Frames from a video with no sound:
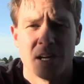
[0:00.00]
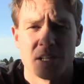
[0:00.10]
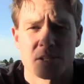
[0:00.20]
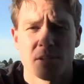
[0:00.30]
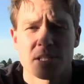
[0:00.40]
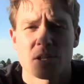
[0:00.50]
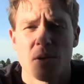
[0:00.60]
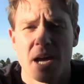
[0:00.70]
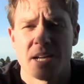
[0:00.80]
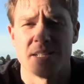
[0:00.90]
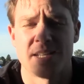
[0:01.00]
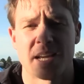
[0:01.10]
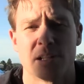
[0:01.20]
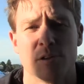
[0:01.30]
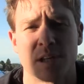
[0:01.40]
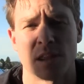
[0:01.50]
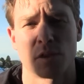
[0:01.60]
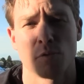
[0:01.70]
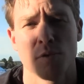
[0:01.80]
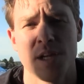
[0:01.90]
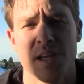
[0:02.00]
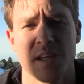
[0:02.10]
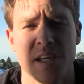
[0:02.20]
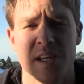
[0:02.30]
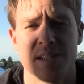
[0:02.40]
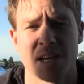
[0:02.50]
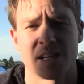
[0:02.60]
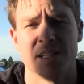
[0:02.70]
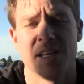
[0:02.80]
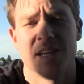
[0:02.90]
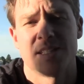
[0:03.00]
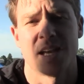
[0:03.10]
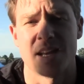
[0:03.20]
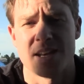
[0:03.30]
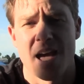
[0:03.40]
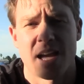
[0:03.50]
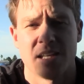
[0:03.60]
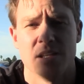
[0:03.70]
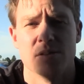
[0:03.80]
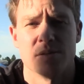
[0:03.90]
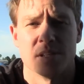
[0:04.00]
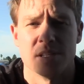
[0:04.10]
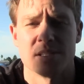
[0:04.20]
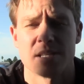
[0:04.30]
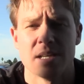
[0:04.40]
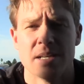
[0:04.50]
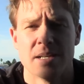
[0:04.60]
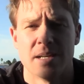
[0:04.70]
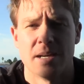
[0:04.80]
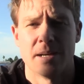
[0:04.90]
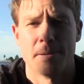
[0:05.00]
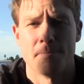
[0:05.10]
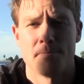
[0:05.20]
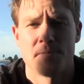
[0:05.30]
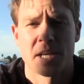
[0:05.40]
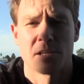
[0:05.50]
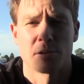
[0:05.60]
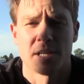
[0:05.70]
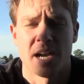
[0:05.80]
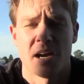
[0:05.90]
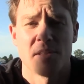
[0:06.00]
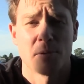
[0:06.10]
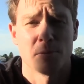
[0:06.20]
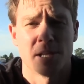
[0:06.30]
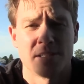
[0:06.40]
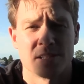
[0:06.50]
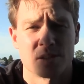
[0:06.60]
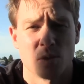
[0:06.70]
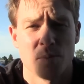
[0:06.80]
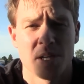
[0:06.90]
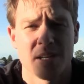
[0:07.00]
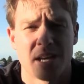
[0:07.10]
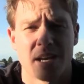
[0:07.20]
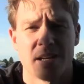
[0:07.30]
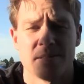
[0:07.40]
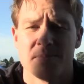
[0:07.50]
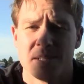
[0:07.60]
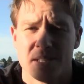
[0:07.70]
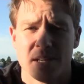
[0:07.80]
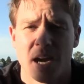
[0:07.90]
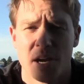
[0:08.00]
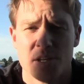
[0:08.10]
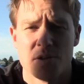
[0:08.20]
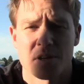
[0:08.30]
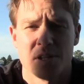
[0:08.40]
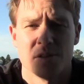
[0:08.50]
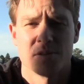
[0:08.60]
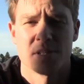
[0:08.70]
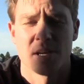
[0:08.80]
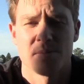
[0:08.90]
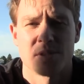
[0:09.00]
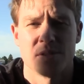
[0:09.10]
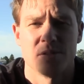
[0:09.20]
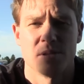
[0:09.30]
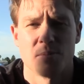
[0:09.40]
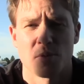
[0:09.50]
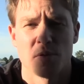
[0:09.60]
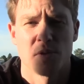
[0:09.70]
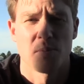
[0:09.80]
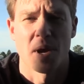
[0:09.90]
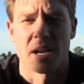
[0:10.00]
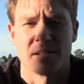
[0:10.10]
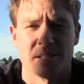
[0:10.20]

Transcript: So let's go ahead and take a look at three key techniques that Nat uses. Take a look at how they relate to swimming and how you can use them to improve your paddling.